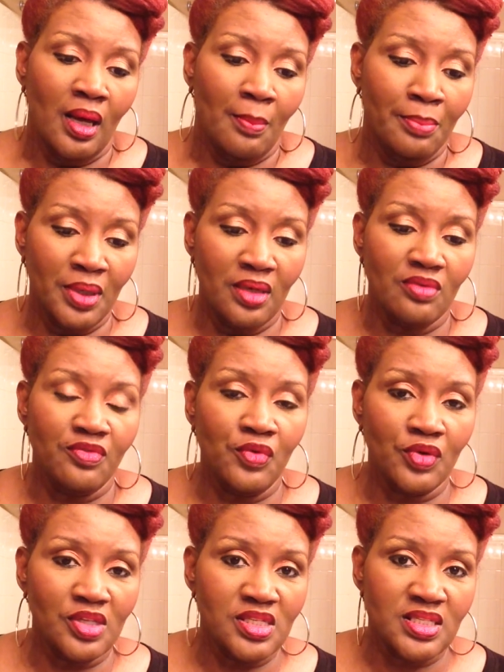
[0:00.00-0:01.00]
But for
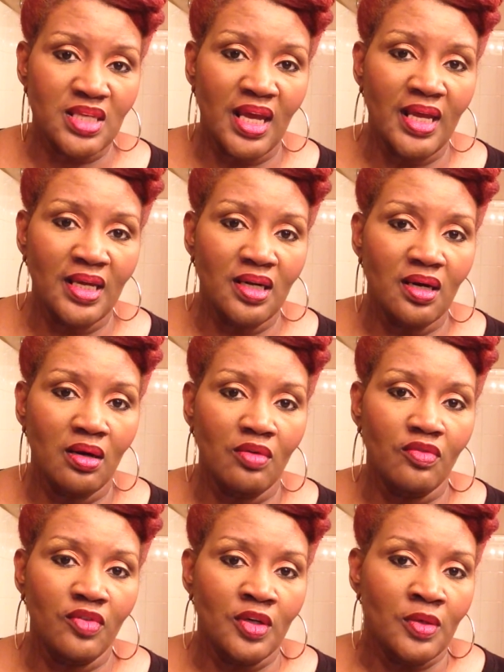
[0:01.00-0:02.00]
the sake of